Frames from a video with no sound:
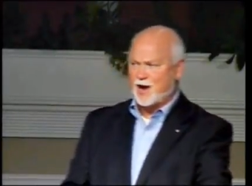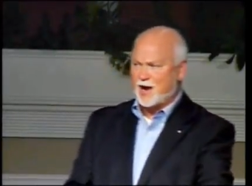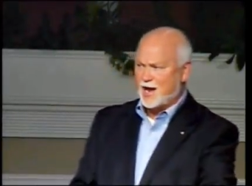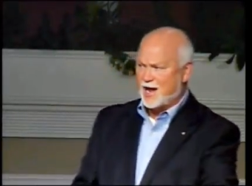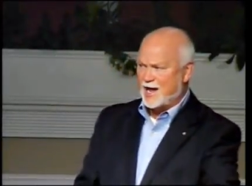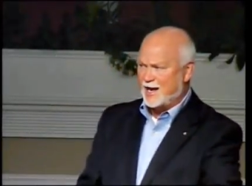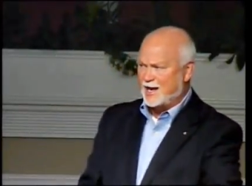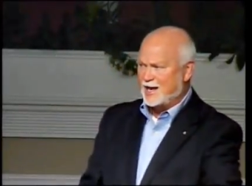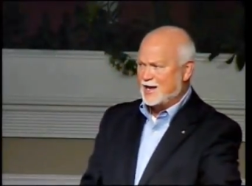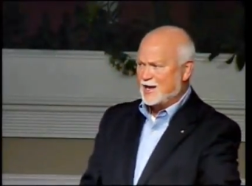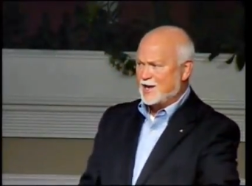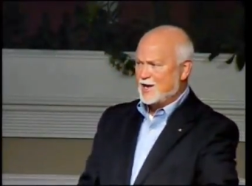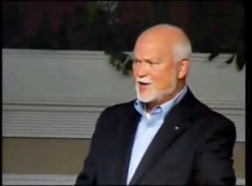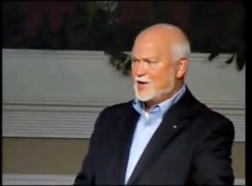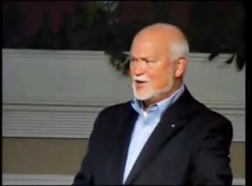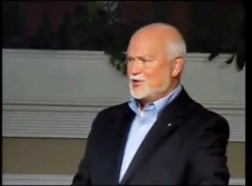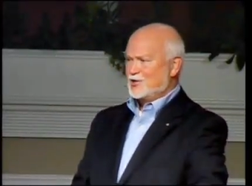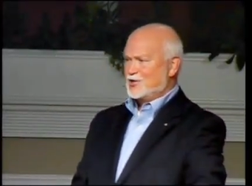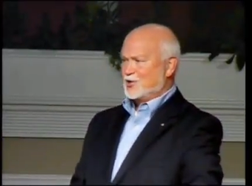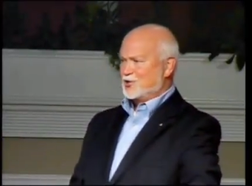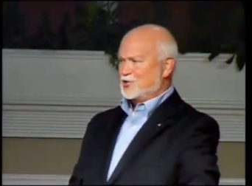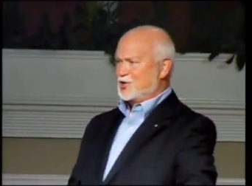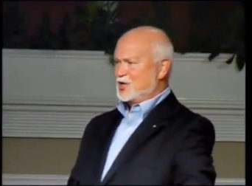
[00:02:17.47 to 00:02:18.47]
And
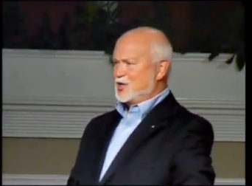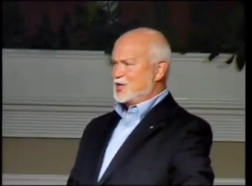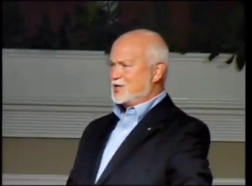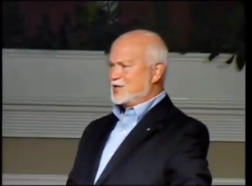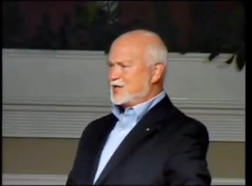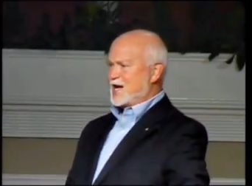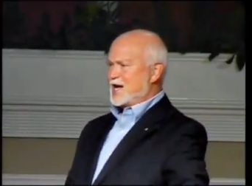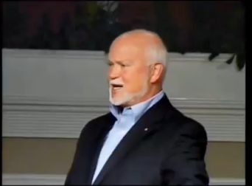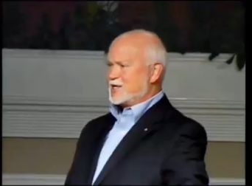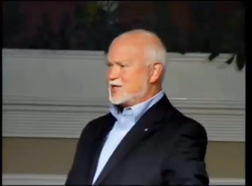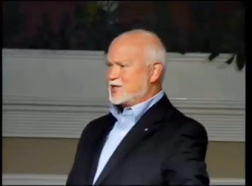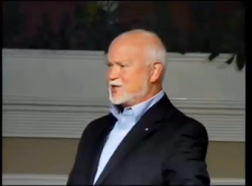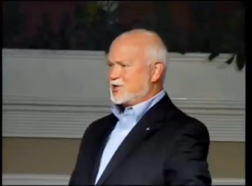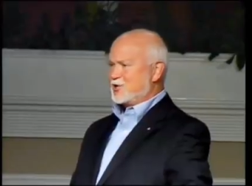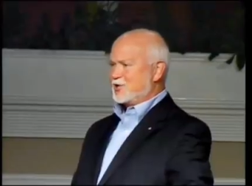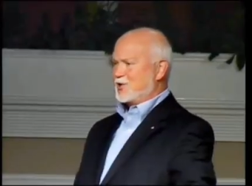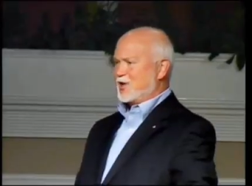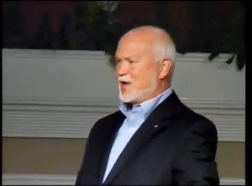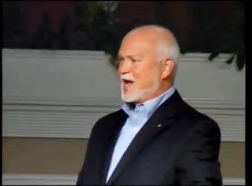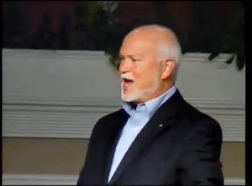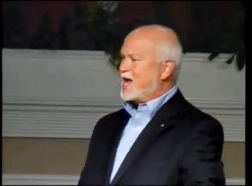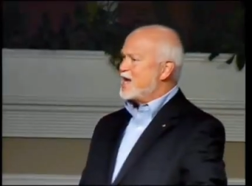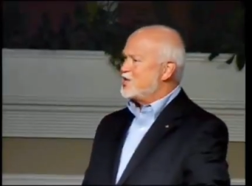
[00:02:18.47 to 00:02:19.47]
so she says to
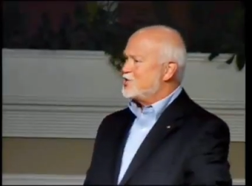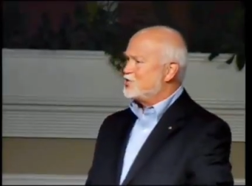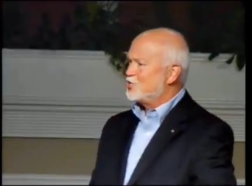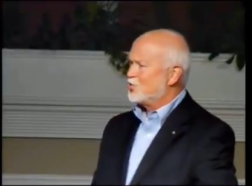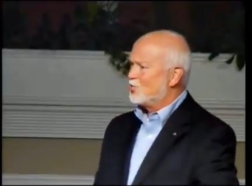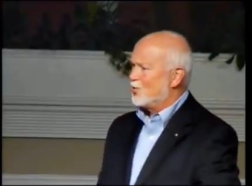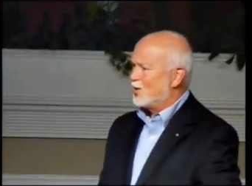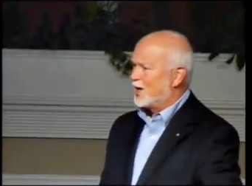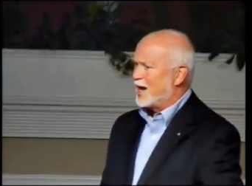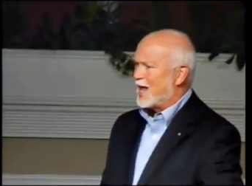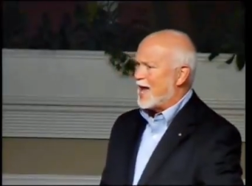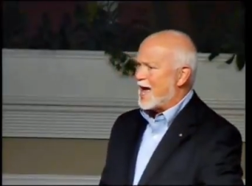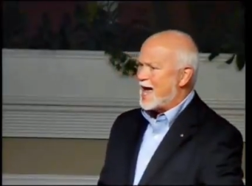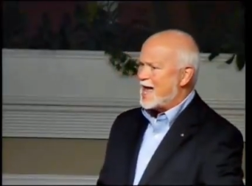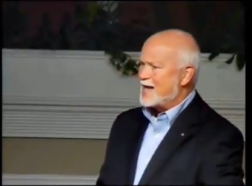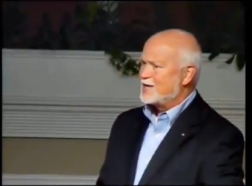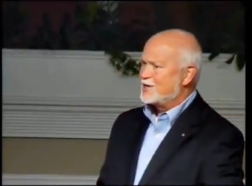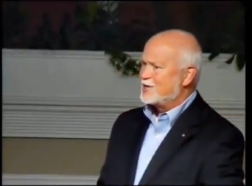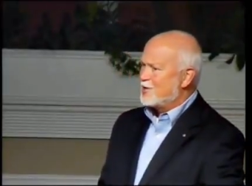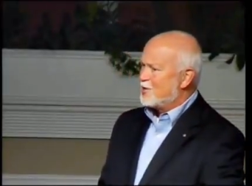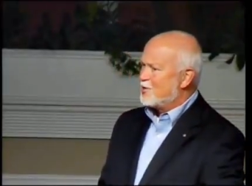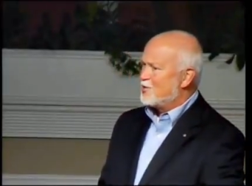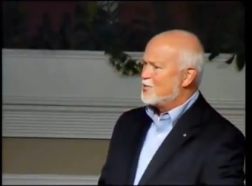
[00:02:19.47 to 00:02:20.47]
the angel, Well, I
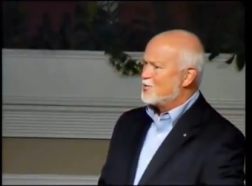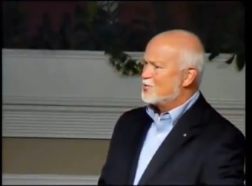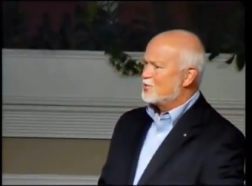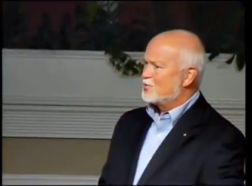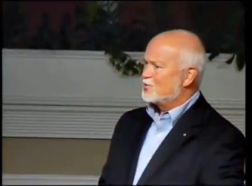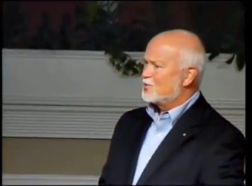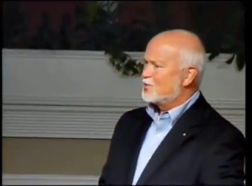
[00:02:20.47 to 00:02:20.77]
don't